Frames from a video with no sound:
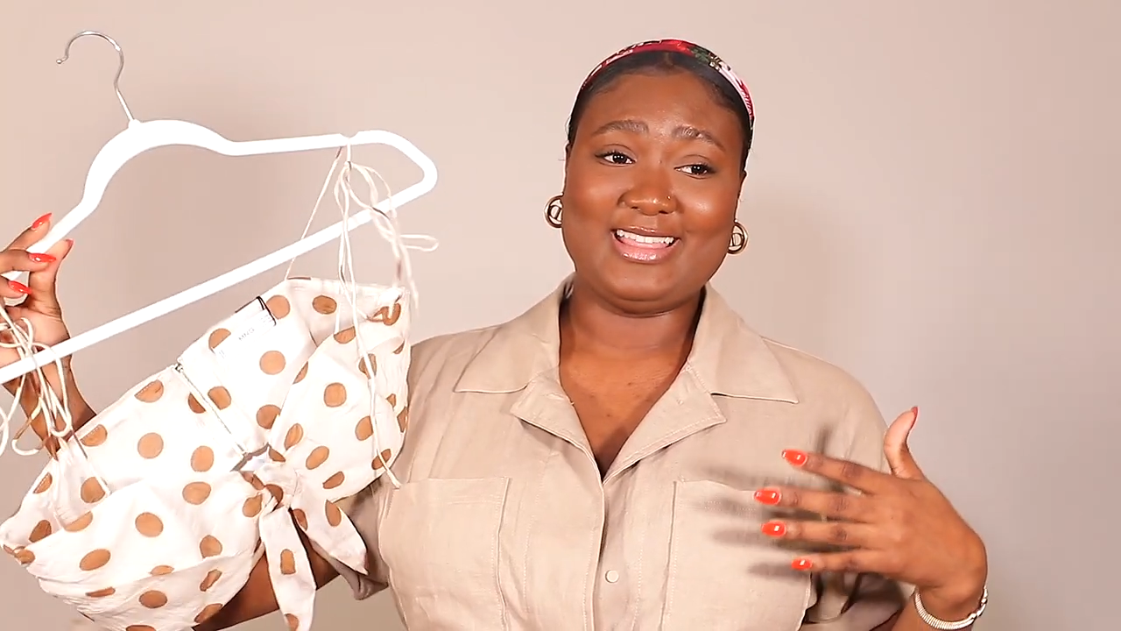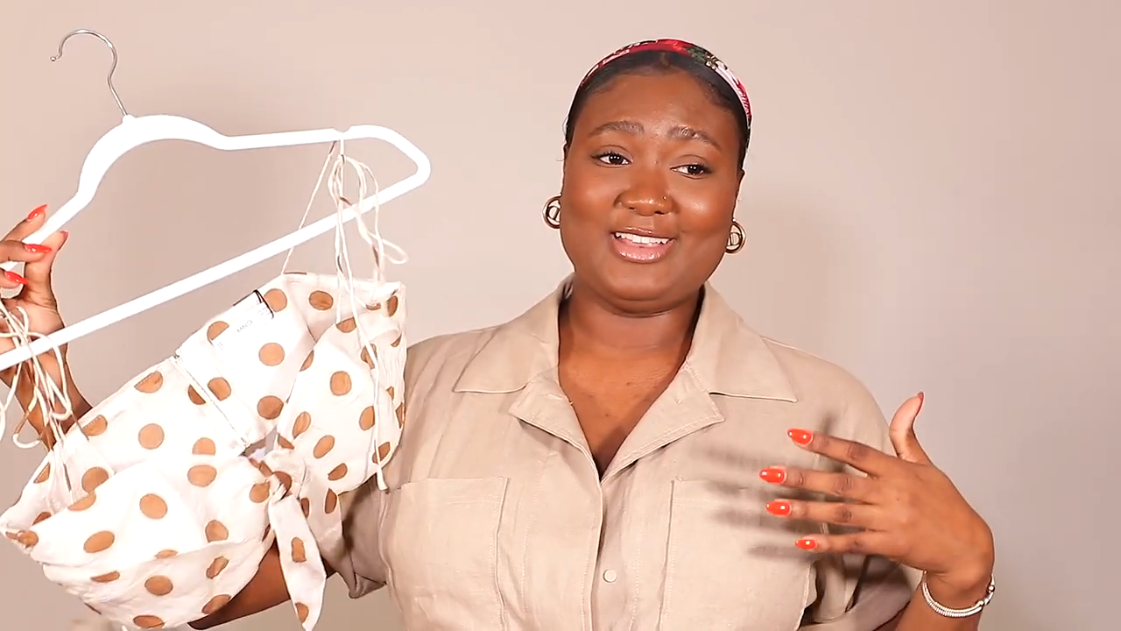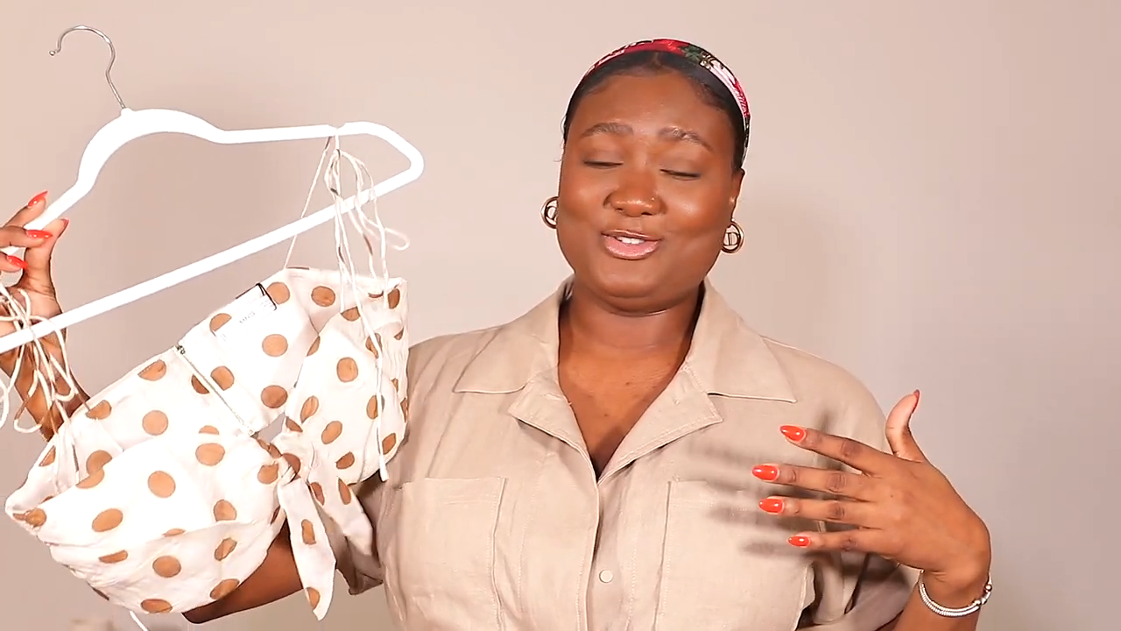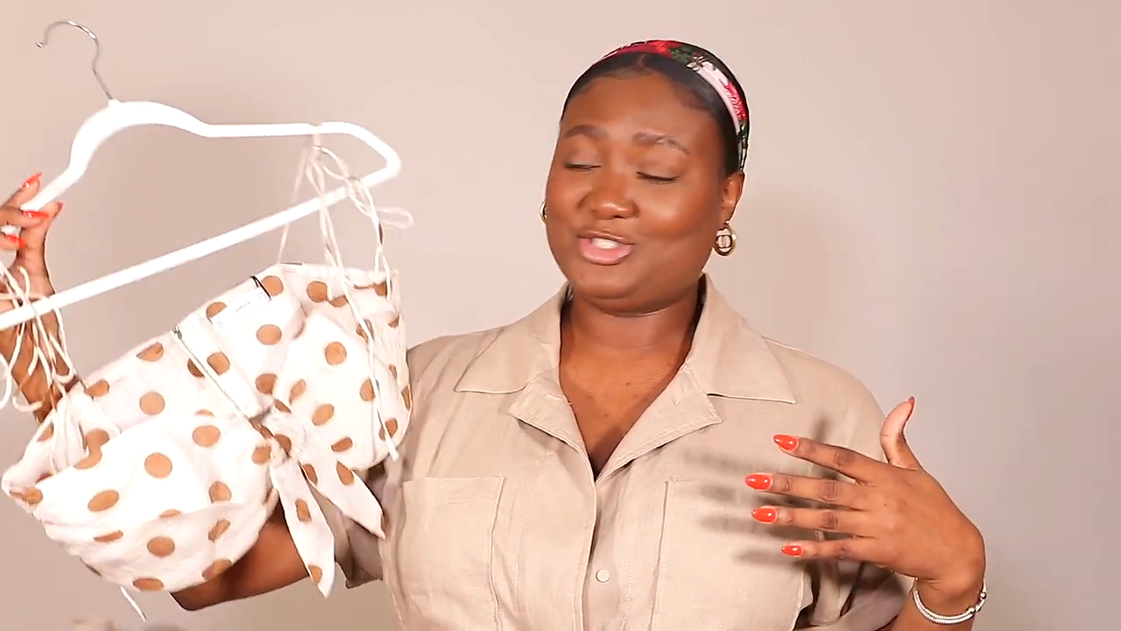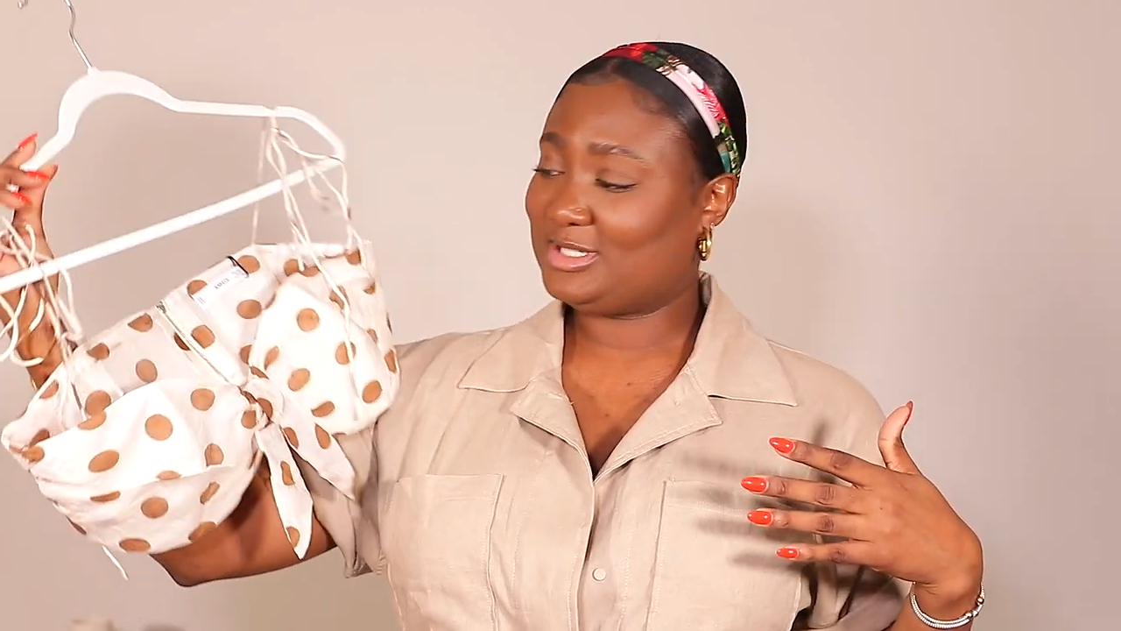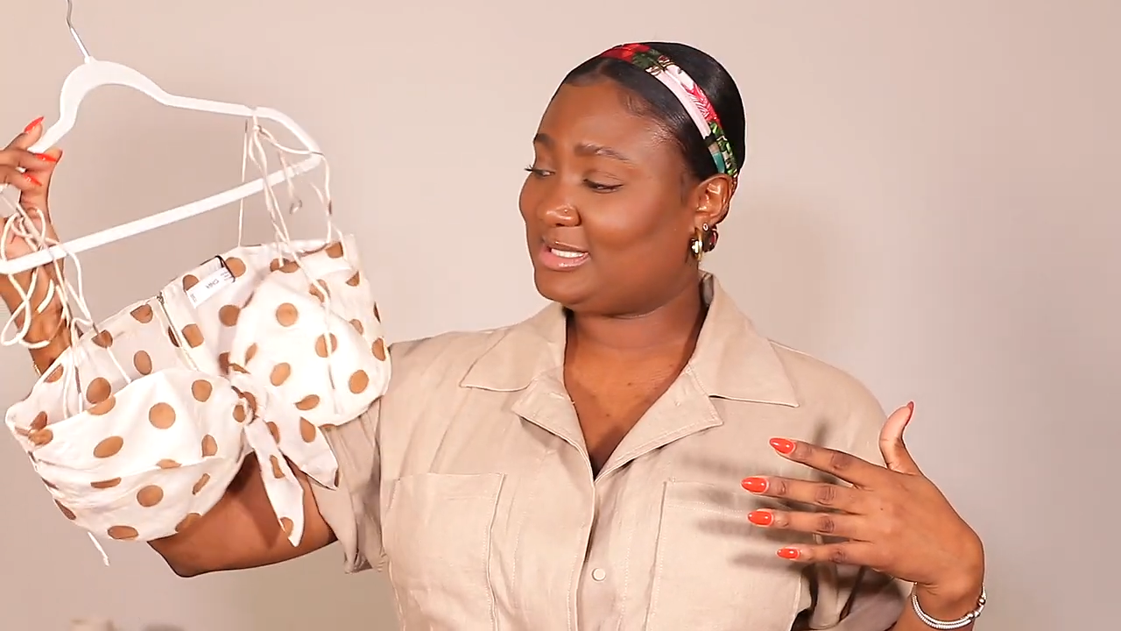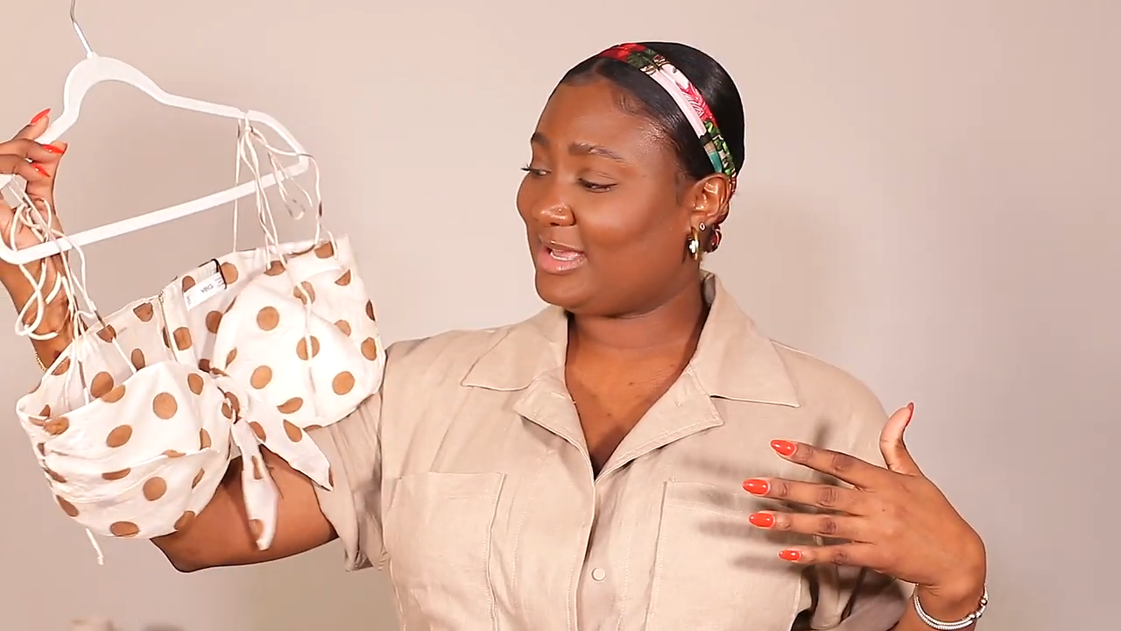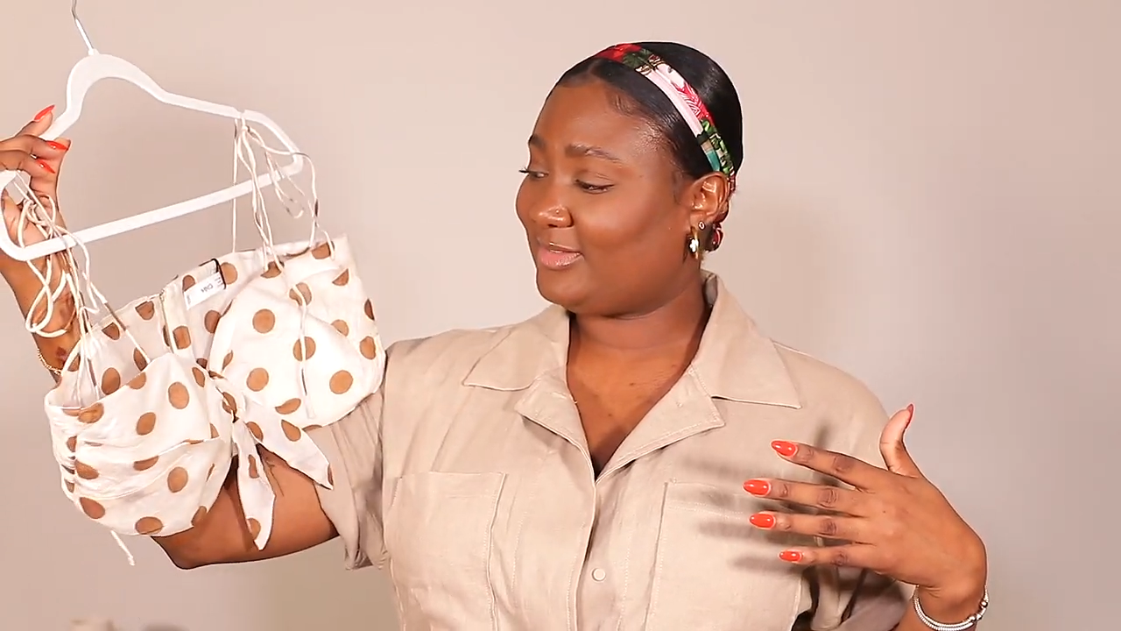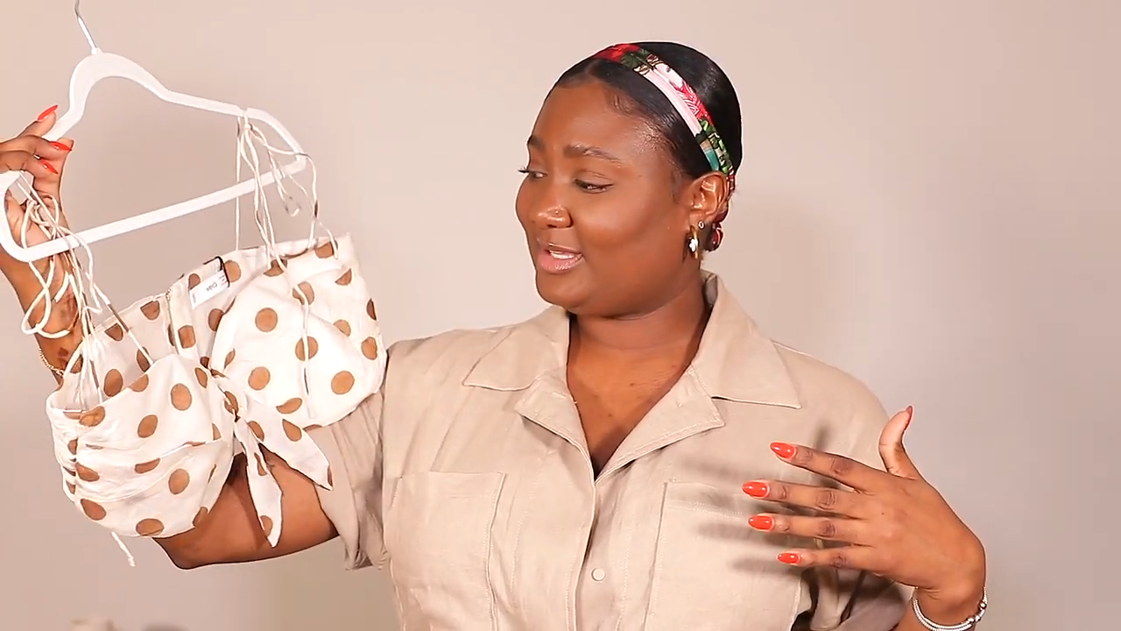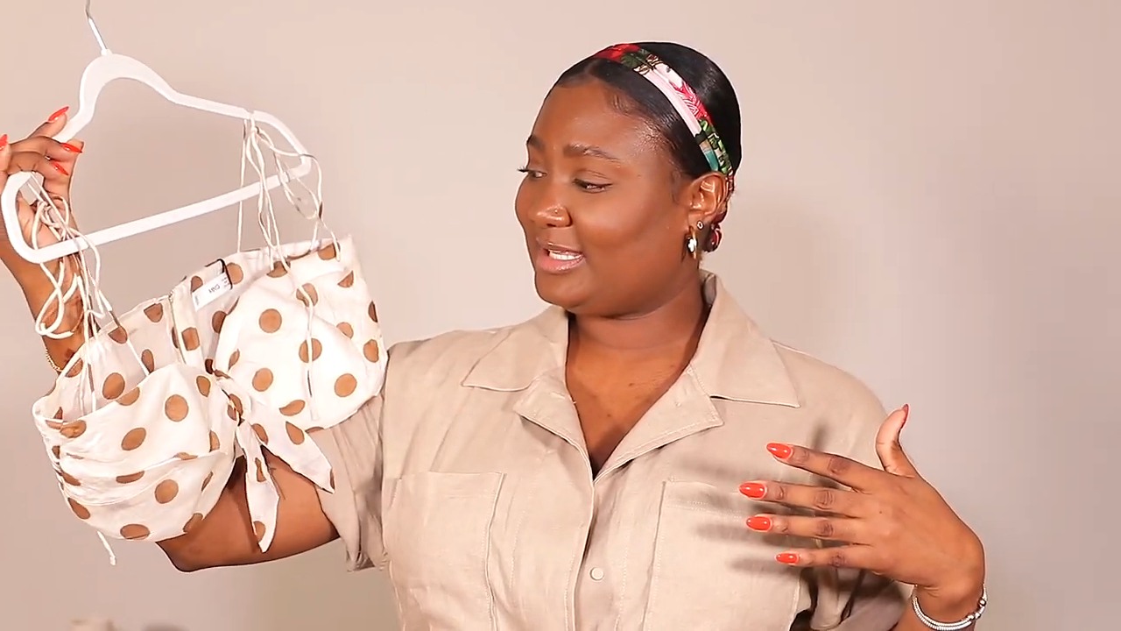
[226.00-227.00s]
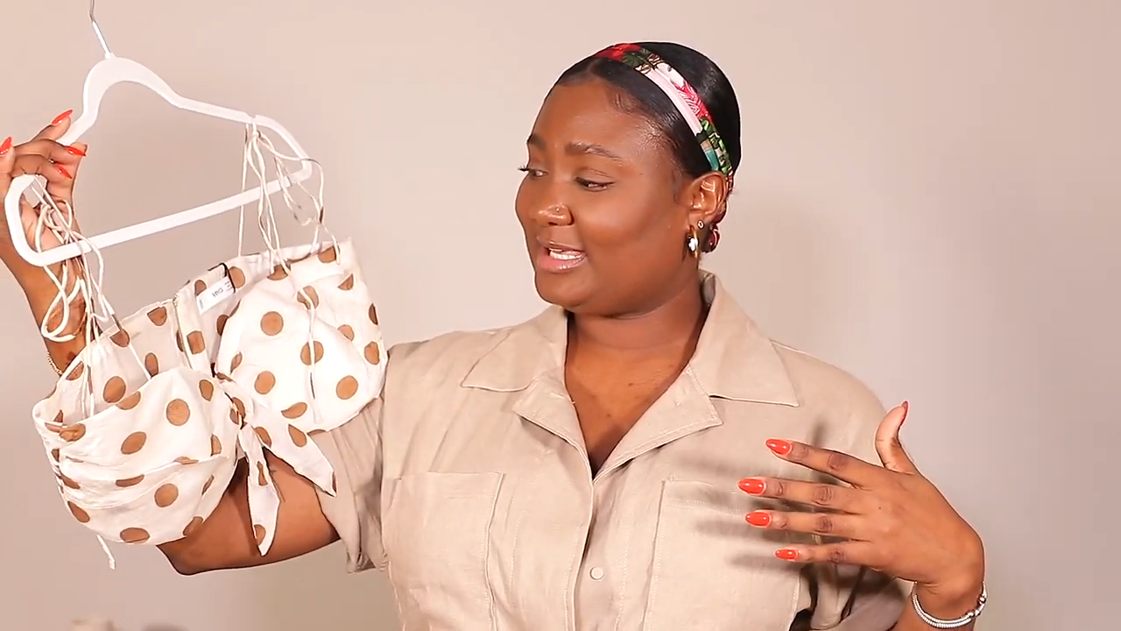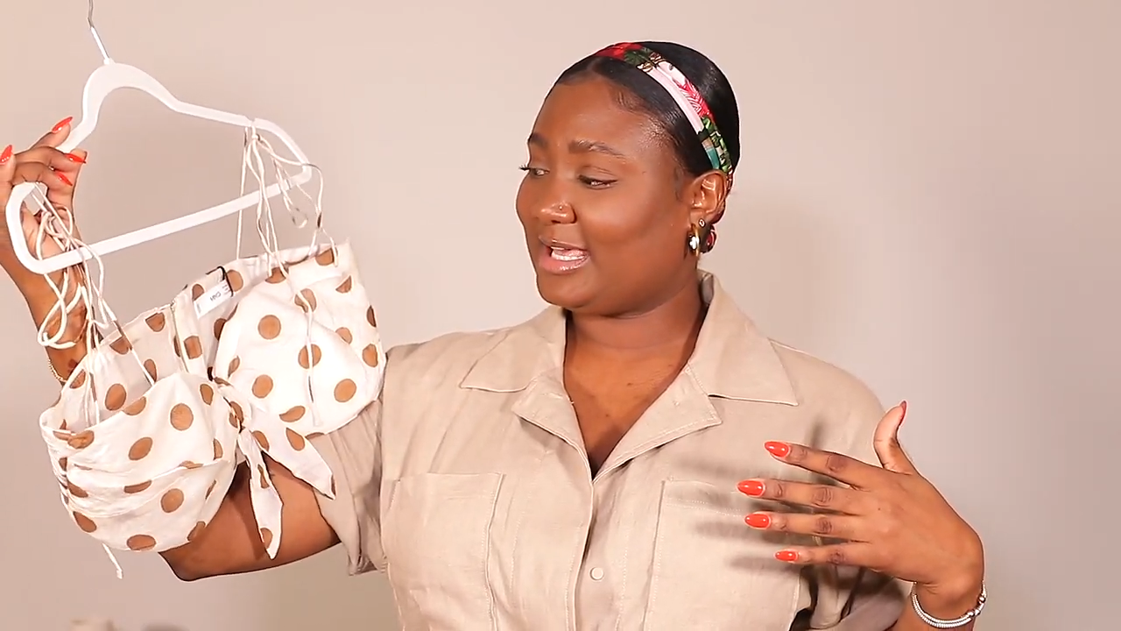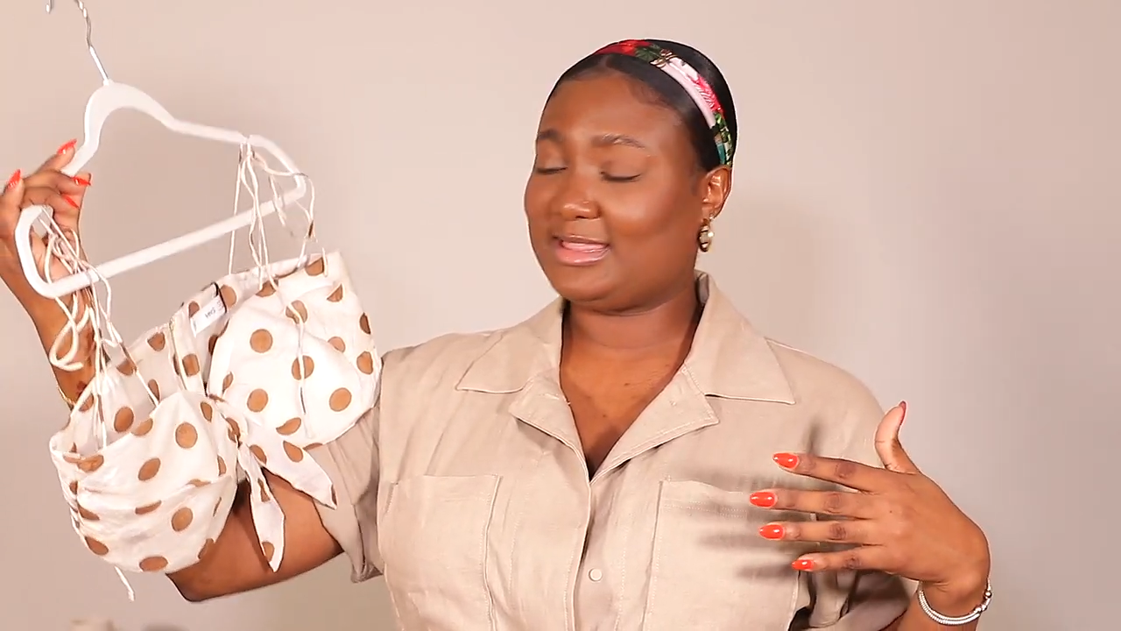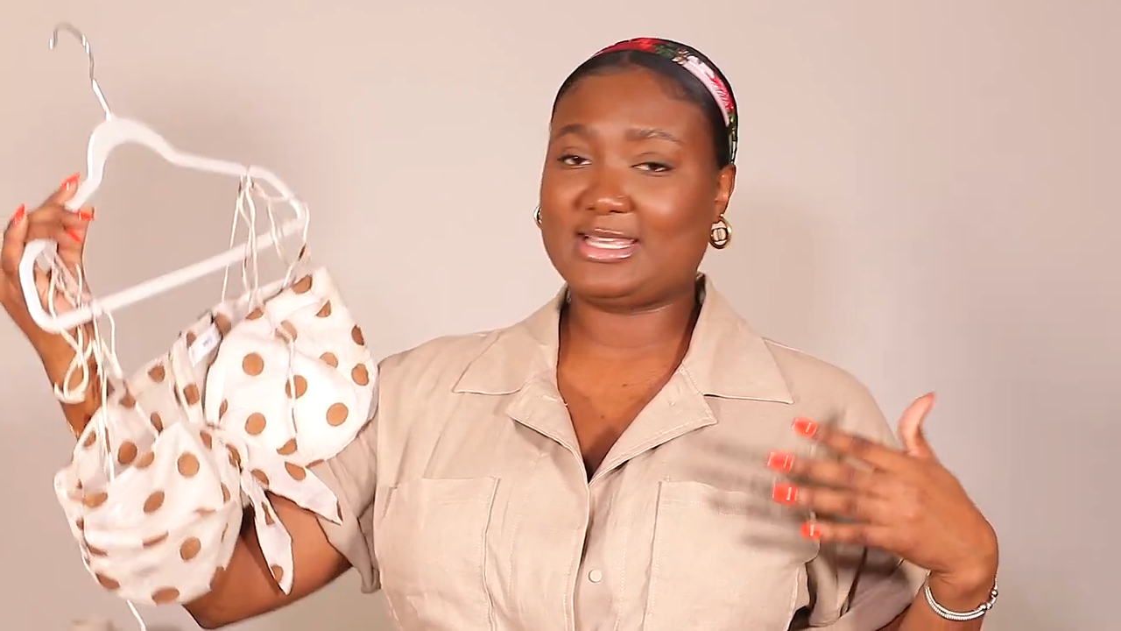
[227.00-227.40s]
then you should definitely get